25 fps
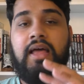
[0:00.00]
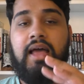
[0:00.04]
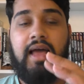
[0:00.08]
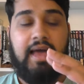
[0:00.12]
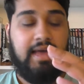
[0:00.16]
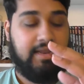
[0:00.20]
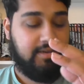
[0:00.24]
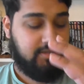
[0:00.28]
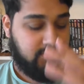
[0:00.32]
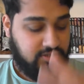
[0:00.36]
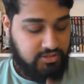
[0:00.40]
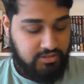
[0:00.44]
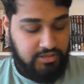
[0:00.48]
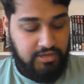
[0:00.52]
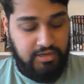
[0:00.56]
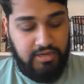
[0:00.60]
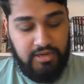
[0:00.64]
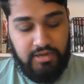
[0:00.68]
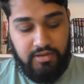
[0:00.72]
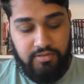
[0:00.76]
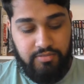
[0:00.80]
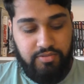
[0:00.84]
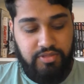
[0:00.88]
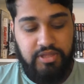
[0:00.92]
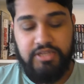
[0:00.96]
And
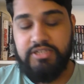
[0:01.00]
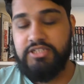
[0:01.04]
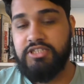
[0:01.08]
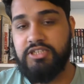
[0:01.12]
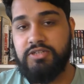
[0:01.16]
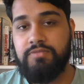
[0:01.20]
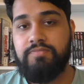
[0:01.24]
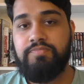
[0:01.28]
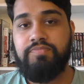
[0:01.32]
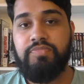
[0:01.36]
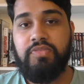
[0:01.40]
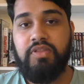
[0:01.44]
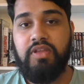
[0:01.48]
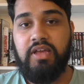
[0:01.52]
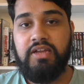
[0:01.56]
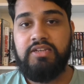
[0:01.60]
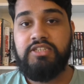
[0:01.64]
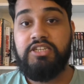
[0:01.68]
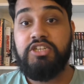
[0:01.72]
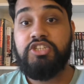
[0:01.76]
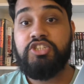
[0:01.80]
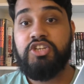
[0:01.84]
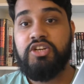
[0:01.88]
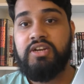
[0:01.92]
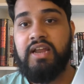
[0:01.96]
this
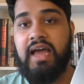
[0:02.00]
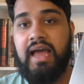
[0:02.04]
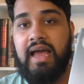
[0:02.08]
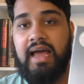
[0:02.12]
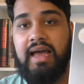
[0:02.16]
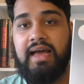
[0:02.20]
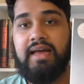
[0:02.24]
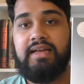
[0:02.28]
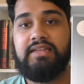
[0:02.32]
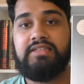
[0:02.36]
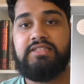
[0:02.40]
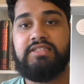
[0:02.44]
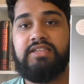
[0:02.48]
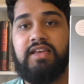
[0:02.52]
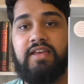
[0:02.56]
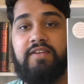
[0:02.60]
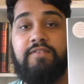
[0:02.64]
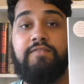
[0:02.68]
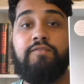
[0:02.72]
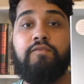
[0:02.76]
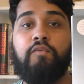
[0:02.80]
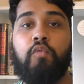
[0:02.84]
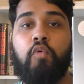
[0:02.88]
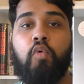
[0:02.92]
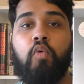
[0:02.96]
edition has a
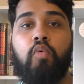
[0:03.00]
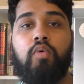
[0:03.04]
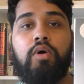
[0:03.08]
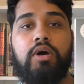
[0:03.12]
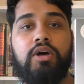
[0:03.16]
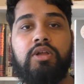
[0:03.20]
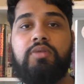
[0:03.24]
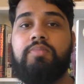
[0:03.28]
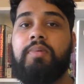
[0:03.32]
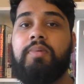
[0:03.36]
foreword